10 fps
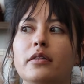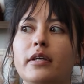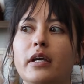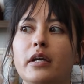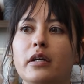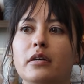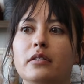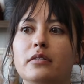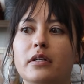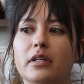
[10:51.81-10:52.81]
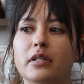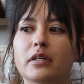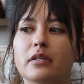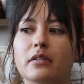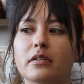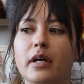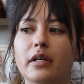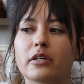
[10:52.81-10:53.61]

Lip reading: the knitted like